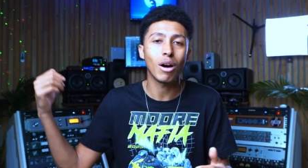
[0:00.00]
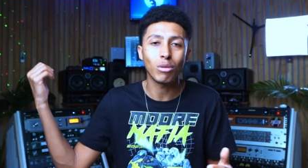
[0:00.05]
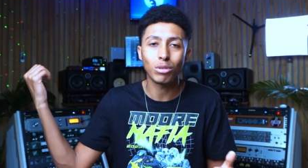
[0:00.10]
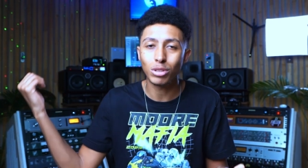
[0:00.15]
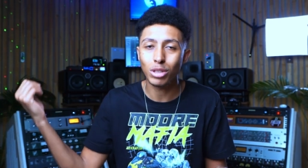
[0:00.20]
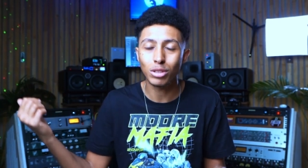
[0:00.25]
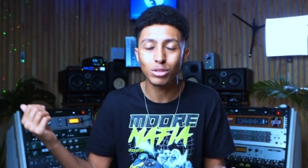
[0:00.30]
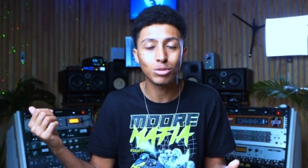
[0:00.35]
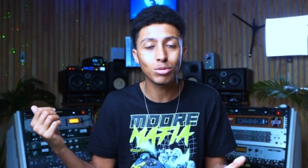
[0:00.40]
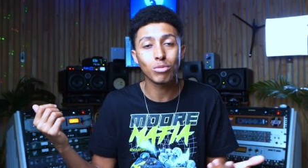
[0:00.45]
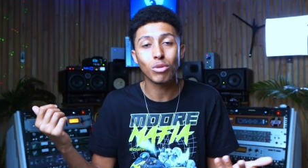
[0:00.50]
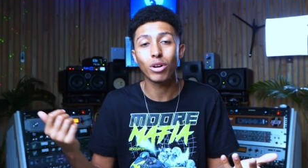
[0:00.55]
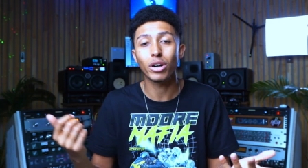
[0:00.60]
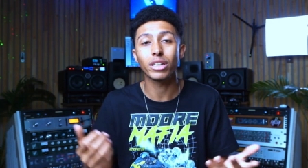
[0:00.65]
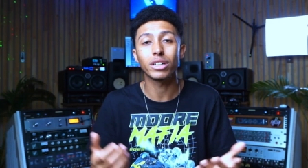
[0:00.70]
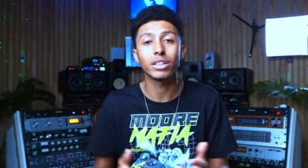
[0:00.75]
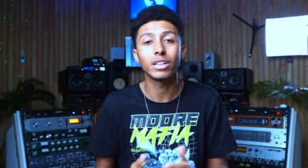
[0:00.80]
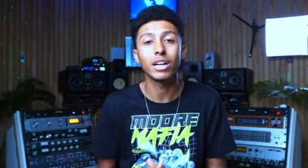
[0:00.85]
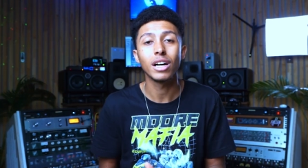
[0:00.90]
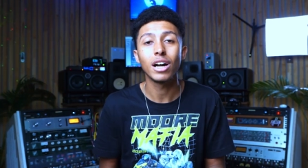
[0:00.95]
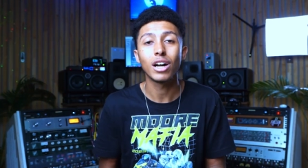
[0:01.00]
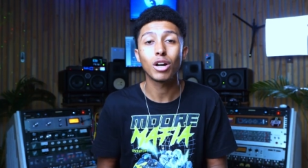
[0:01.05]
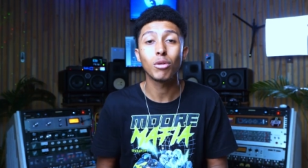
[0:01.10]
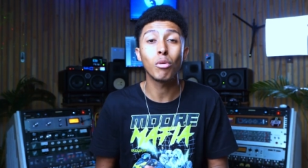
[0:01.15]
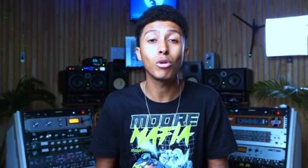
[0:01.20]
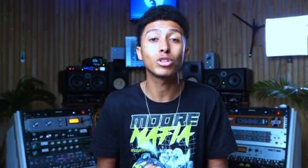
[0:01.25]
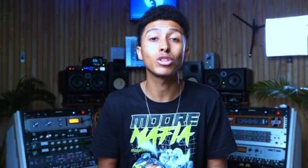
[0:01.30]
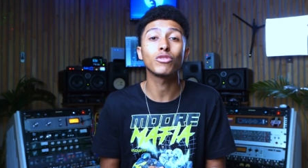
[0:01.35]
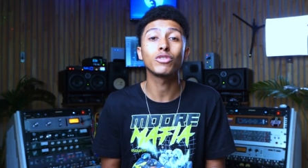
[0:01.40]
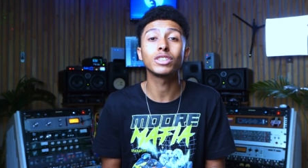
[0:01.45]
used to work at a
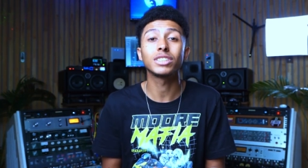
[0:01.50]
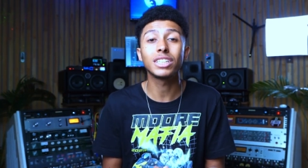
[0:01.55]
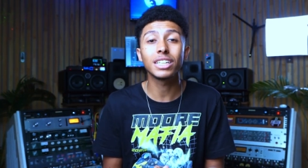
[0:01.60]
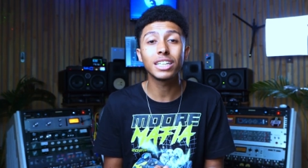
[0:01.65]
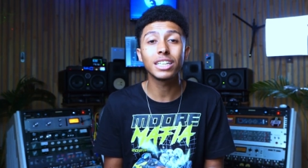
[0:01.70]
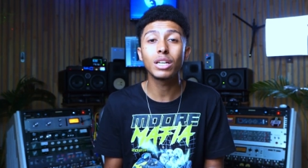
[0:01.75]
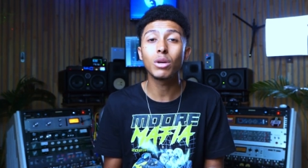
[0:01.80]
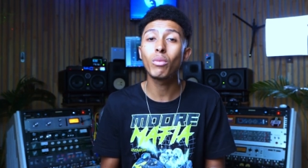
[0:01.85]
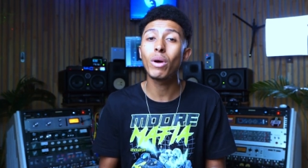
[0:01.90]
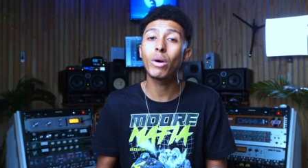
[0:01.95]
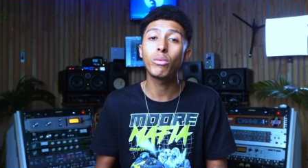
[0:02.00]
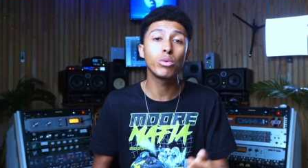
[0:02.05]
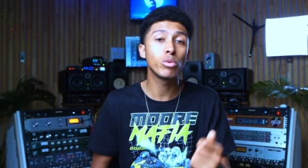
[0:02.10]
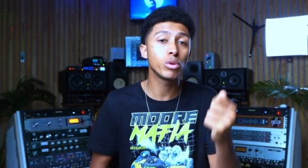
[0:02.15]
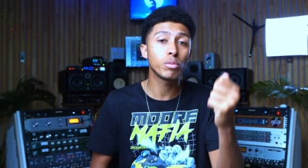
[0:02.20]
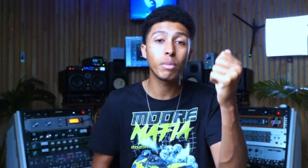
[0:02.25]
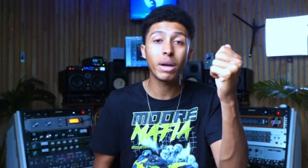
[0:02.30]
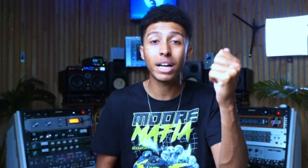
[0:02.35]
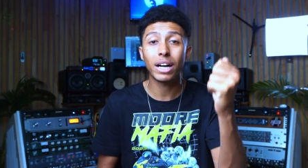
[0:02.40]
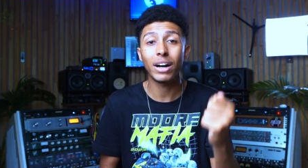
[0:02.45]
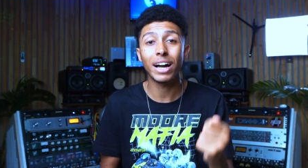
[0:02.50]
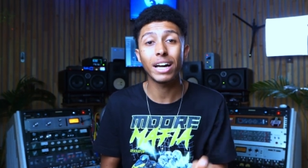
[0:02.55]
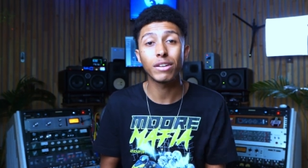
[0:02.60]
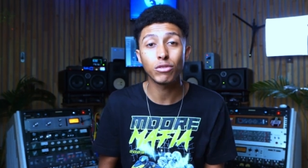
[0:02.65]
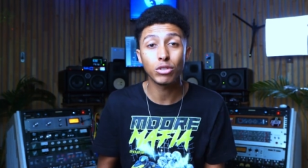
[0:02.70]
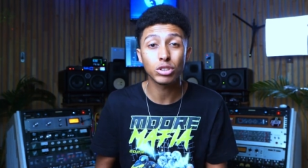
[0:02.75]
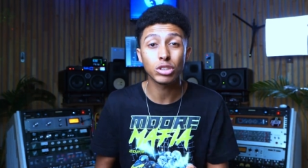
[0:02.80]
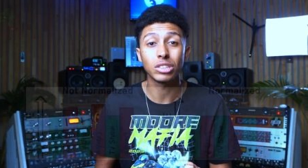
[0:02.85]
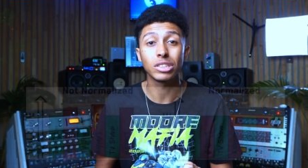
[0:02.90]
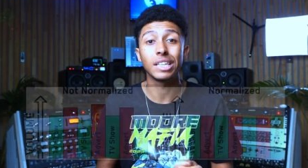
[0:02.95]
commercial facility where we would make our
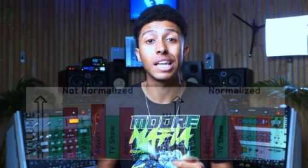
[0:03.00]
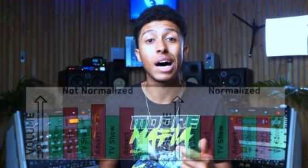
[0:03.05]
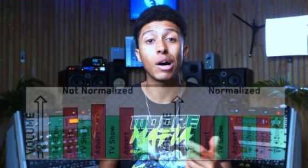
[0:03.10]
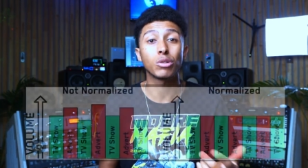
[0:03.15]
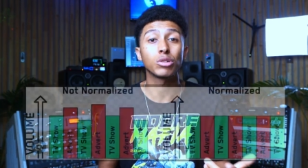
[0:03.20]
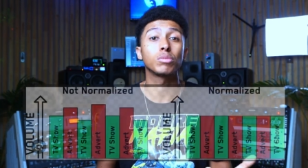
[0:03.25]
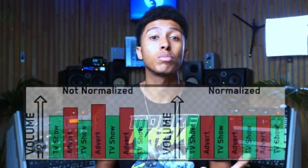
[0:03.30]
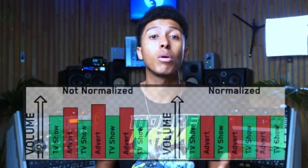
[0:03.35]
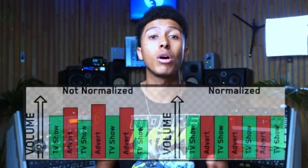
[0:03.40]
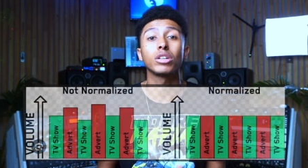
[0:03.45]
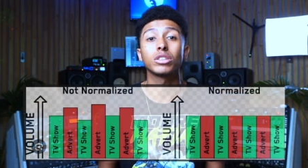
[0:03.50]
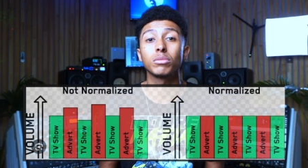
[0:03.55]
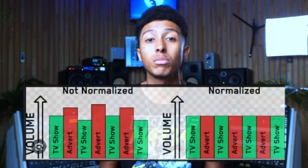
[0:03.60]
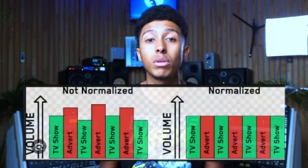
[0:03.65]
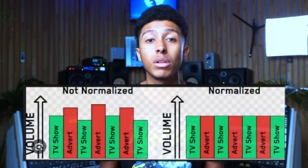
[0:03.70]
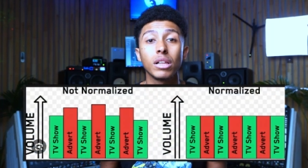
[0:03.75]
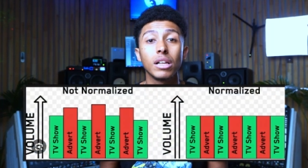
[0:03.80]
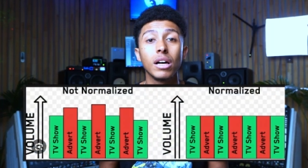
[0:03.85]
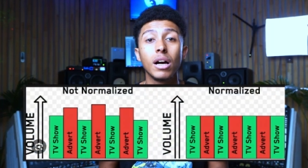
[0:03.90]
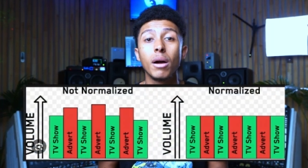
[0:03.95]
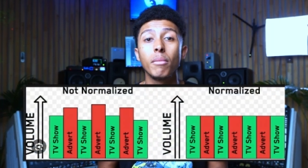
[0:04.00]
adverts as loud as possible,